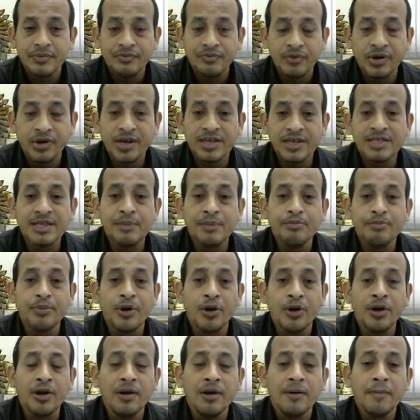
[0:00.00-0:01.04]
For
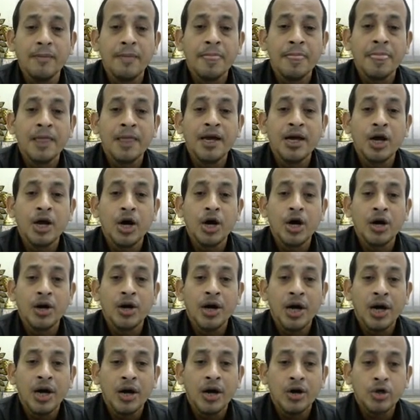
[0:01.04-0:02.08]
example,
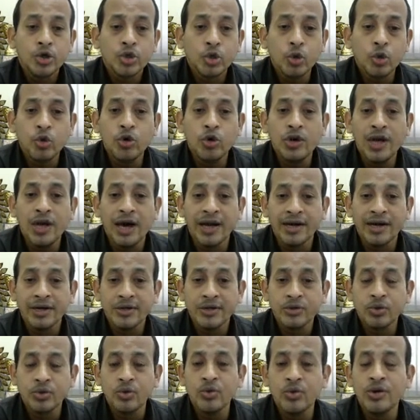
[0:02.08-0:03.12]

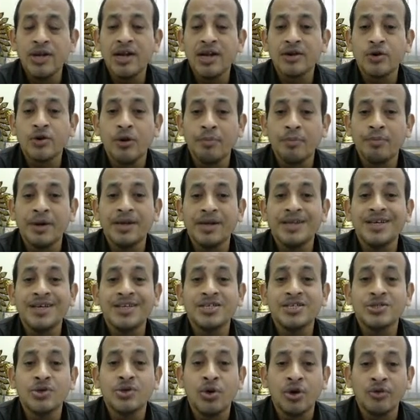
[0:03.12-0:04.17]
two-wheeler
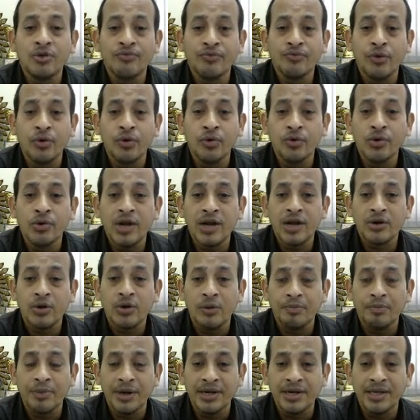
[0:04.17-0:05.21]
companies or four-wheeler
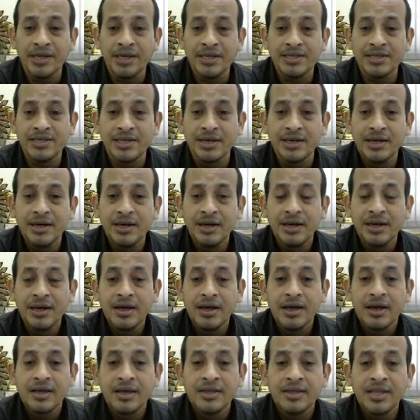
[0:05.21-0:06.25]
companies,
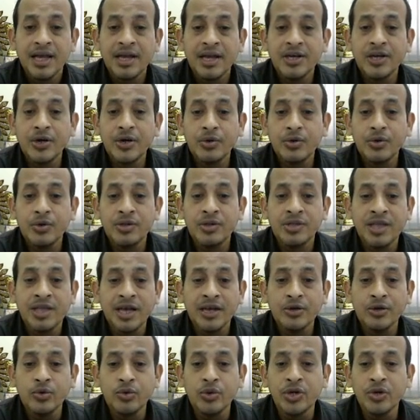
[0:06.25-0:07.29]
they
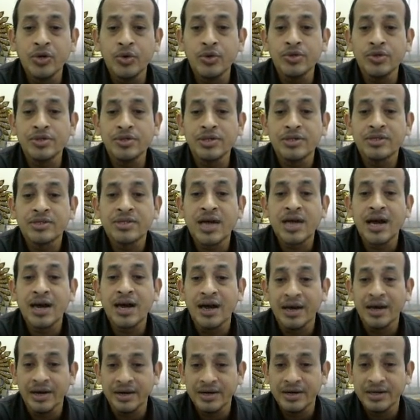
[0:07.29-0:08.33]
do use
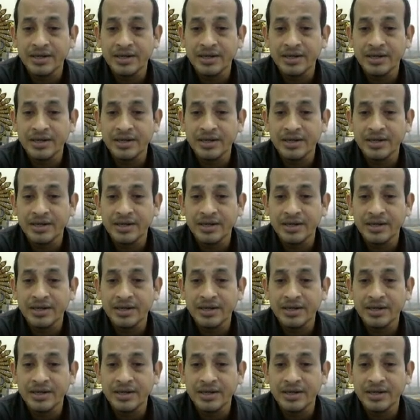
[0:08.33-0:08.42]
tire